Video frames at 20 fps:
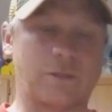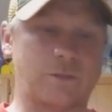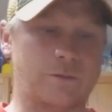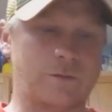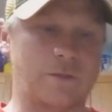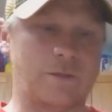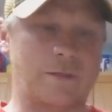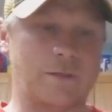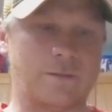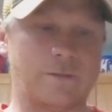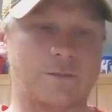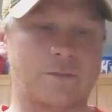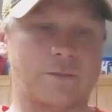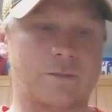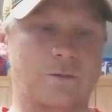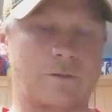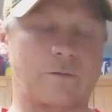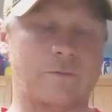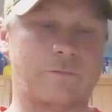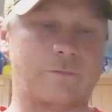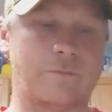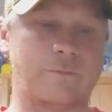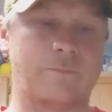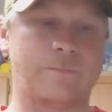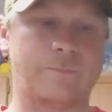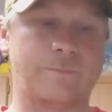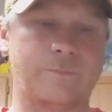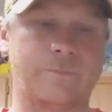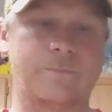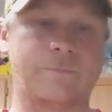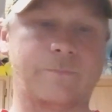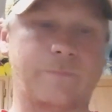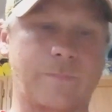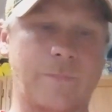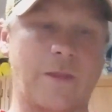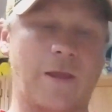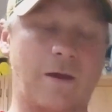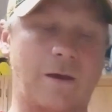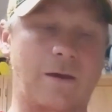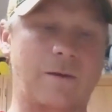actually instead of
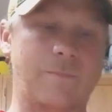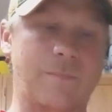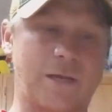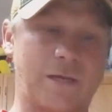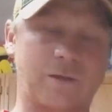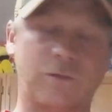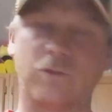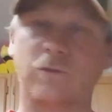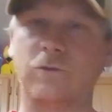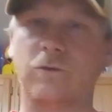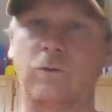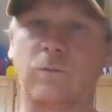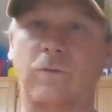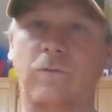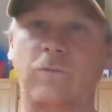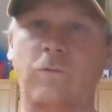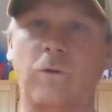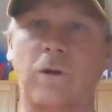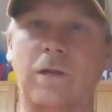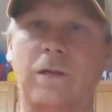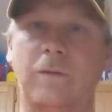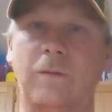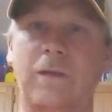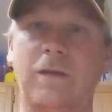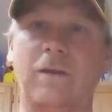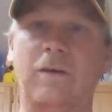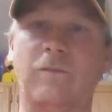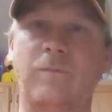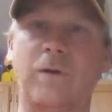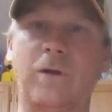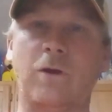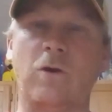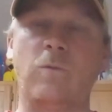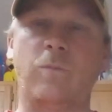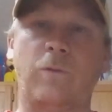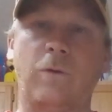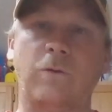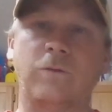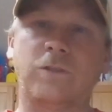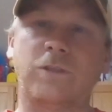uh, making sure before I delete off my
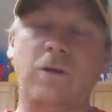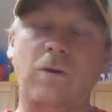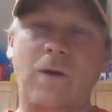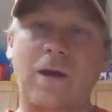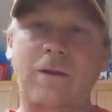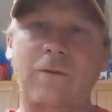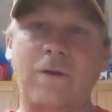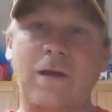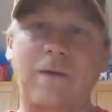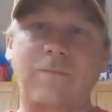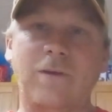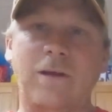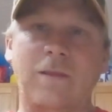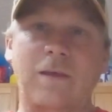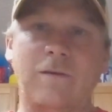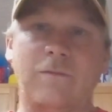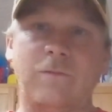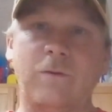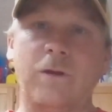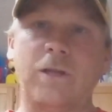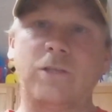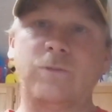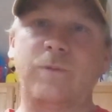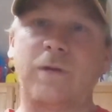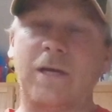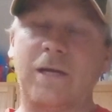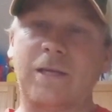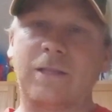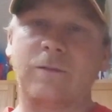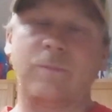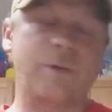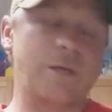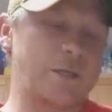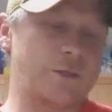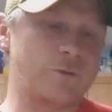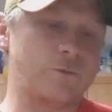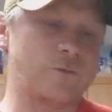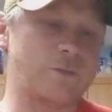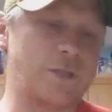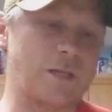GoPro. So I don't have none of that footage, but I got the
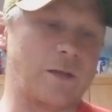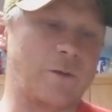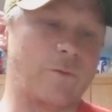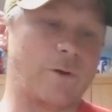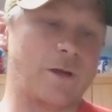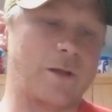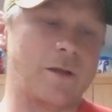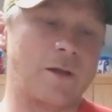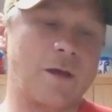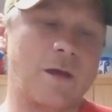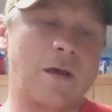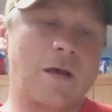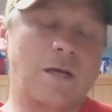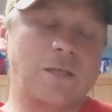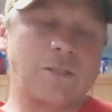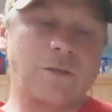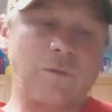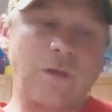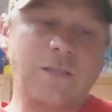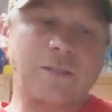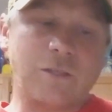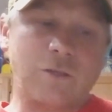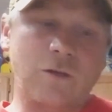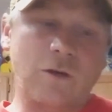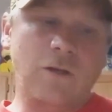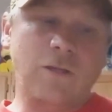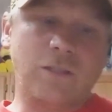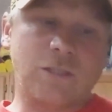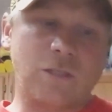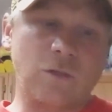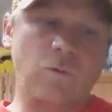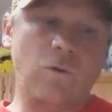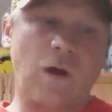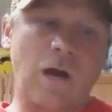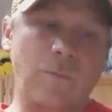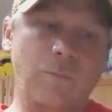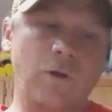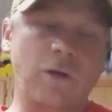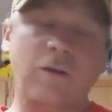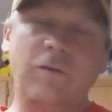pictures anyway. So that's good.
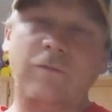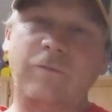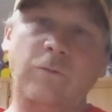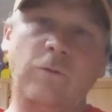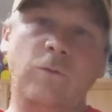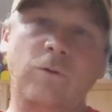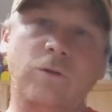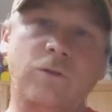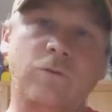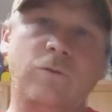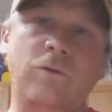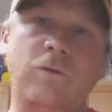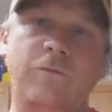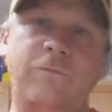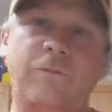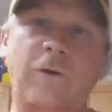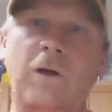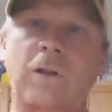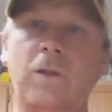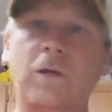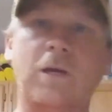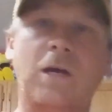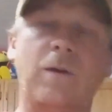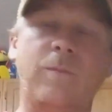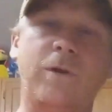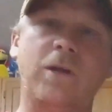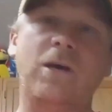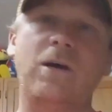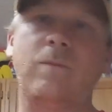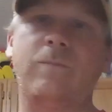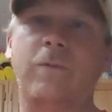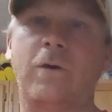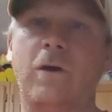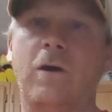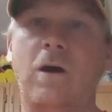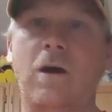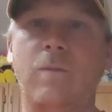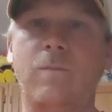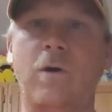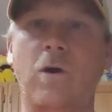So I'm looking forward to Eufaula coming up.
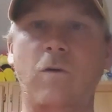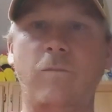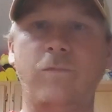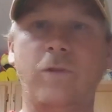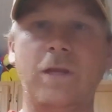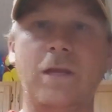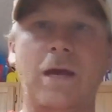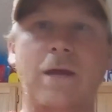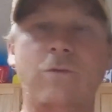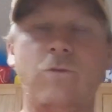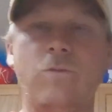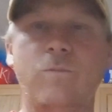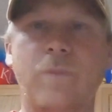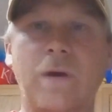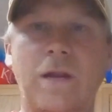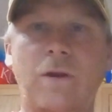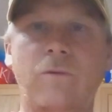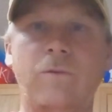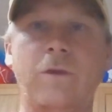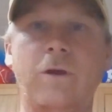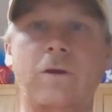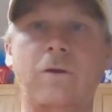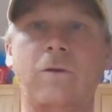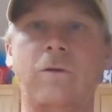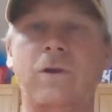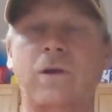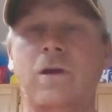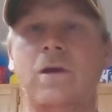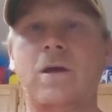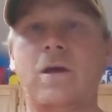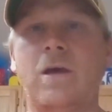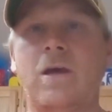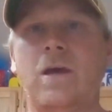Um, hopefully I do better there.